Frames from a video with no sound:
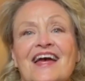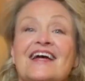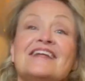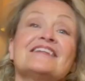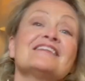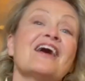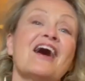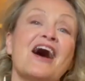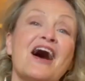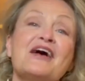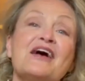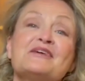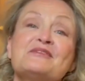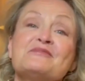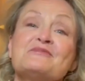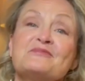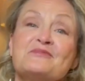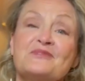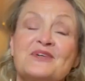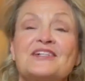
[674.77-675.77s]
And
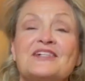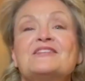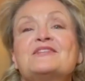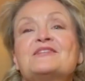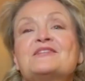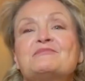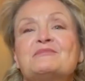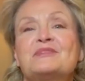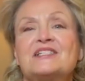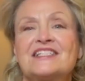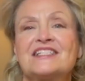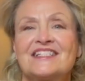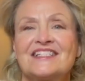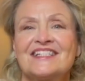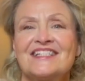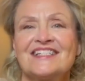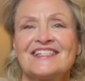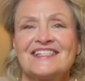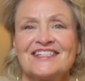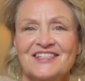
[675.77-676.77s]
I will be
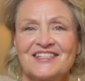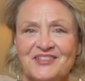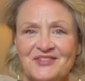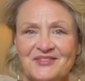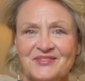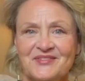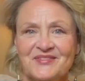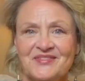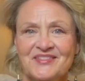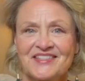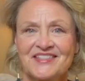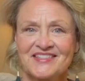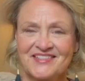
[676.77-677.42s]
seeing you